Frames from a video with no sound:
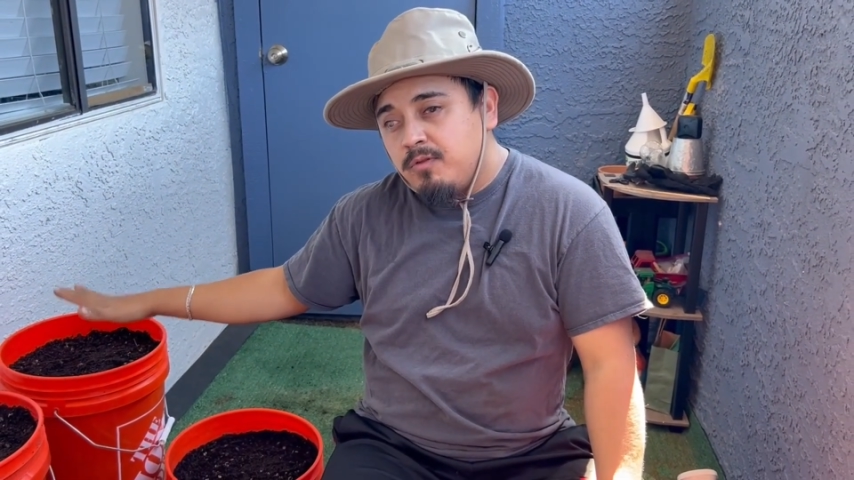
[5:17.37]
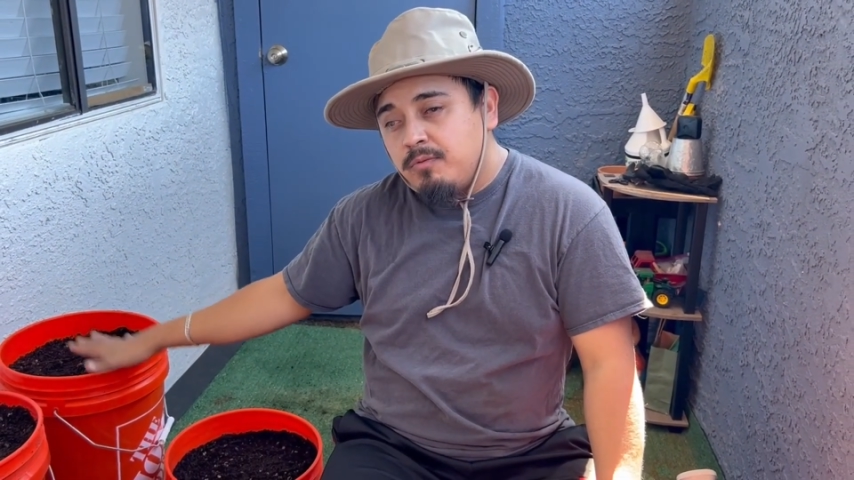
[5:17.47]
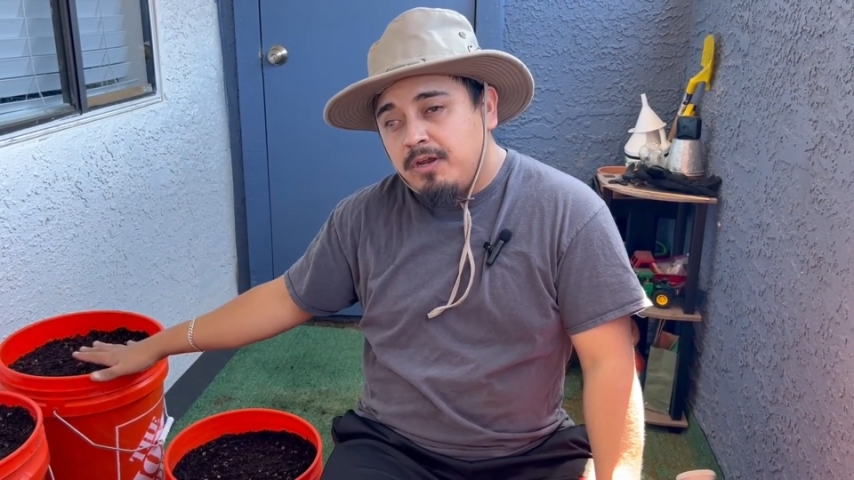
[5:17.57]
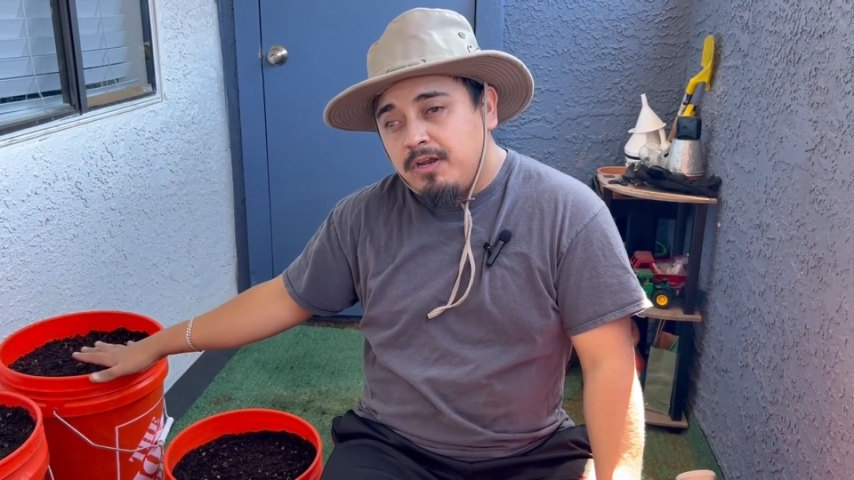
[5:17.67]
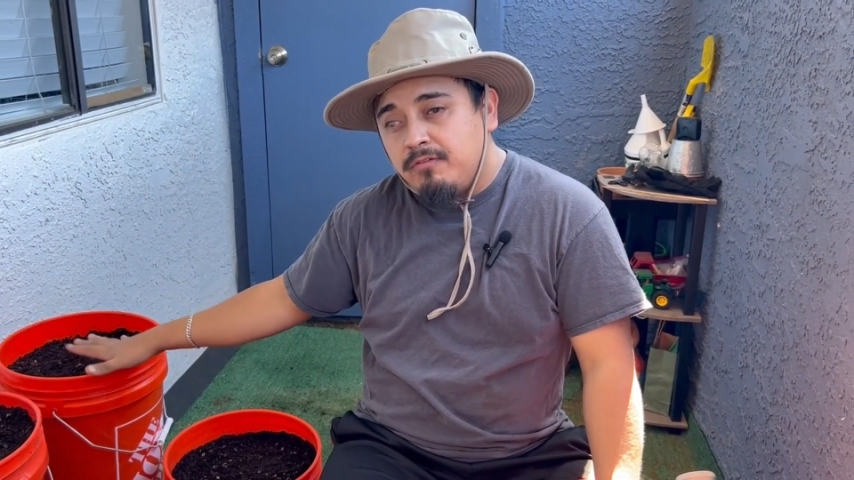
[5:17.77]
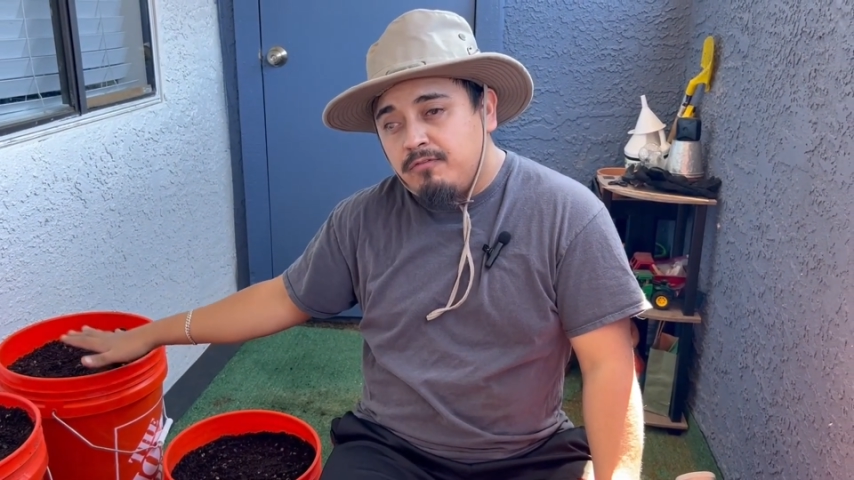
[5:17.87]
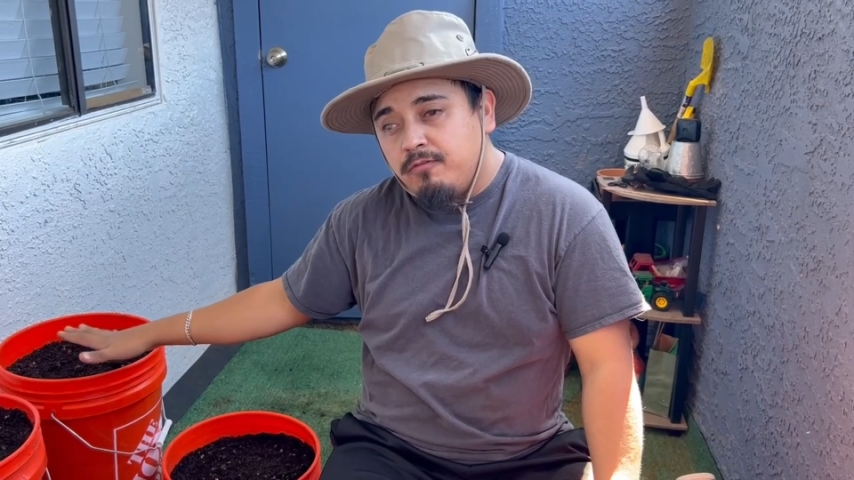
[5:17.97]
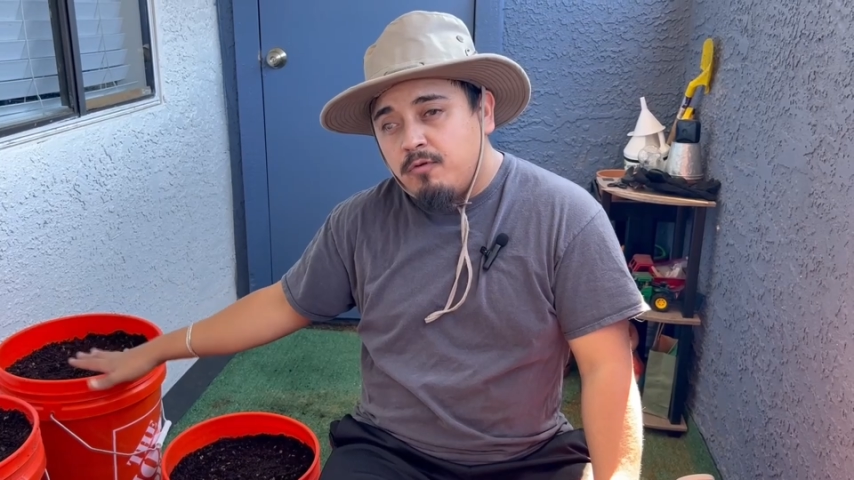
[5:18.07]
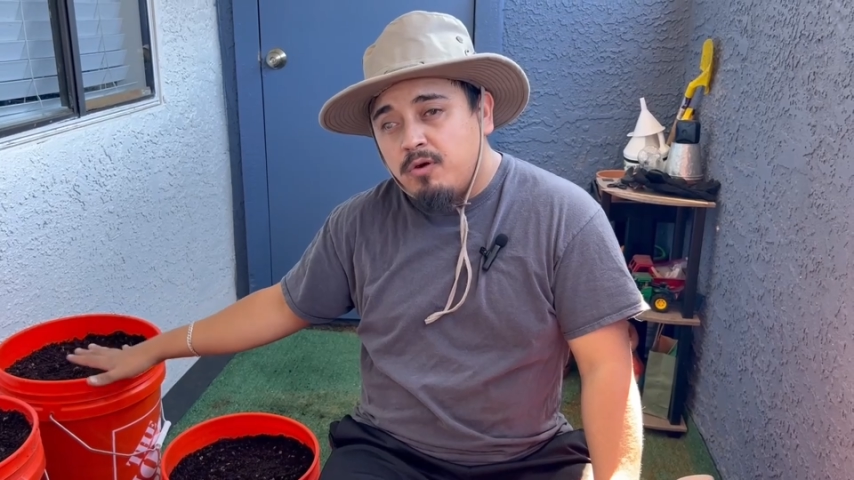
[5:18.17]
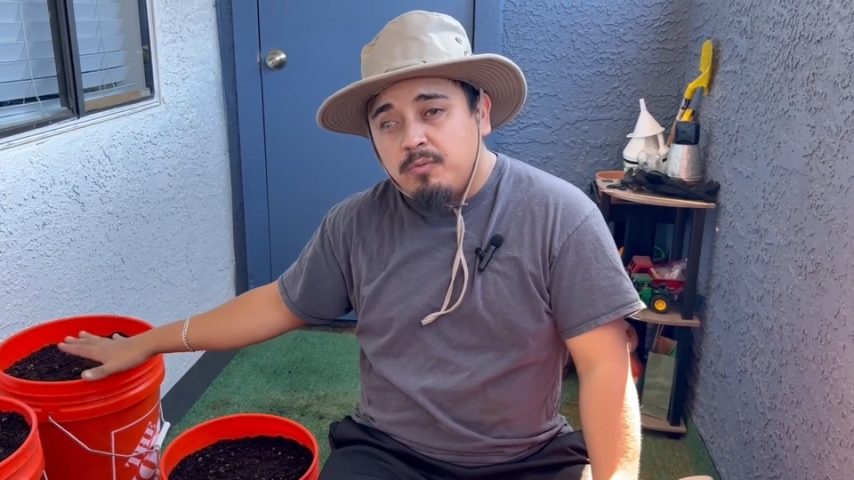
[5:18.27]
3 to
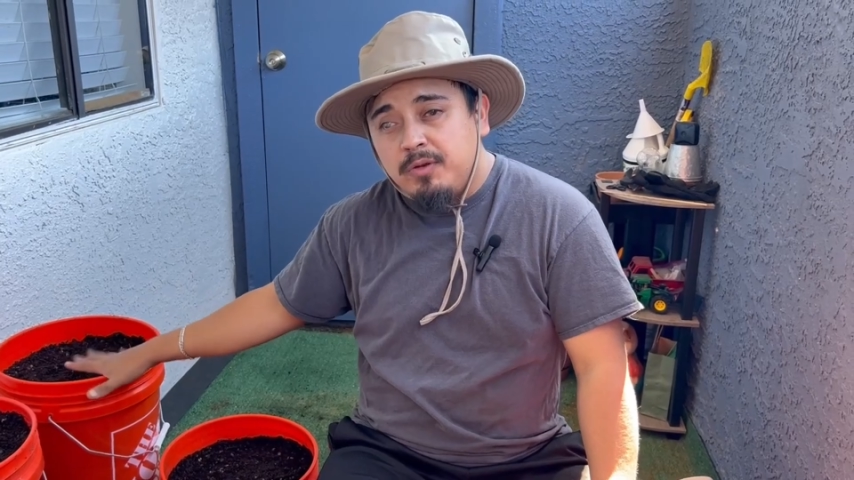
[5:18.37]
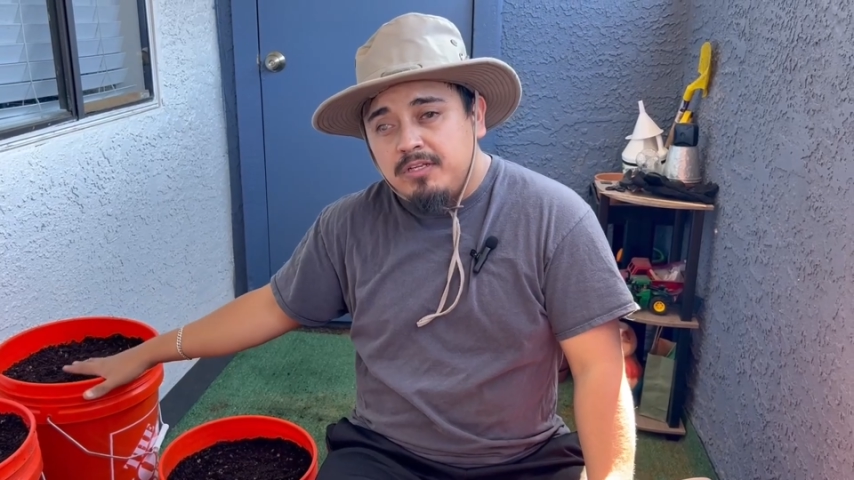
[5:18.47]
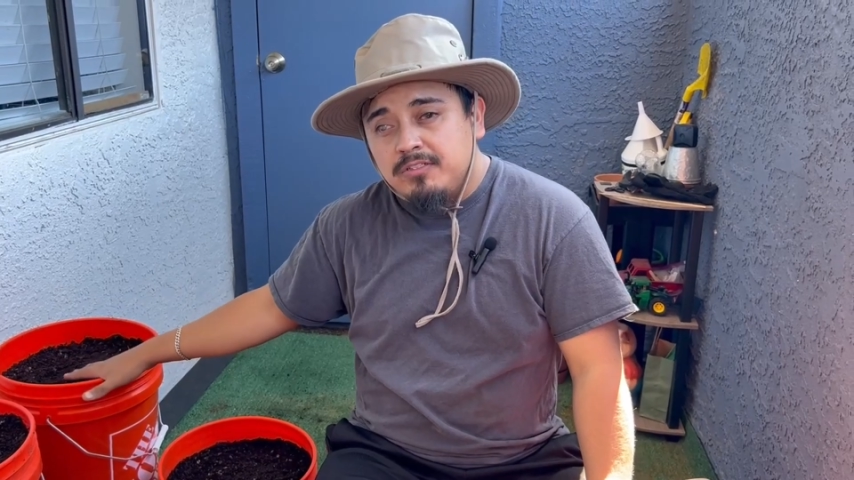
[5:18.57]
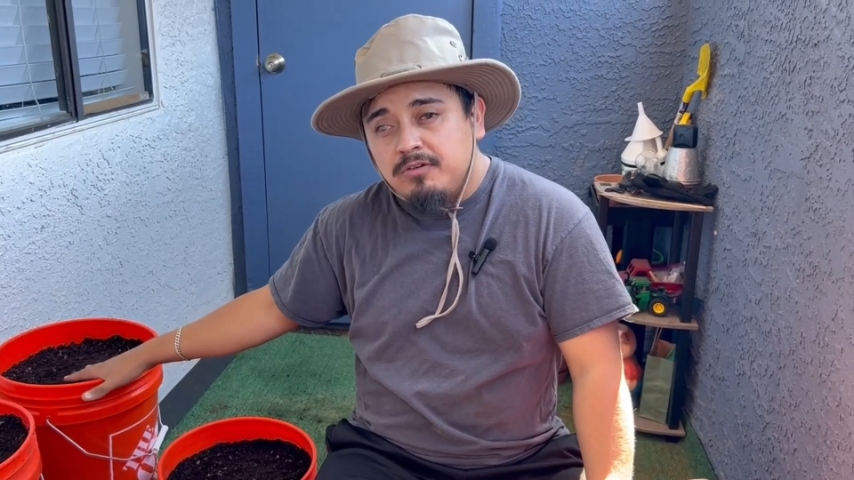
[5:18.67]
4 weeks,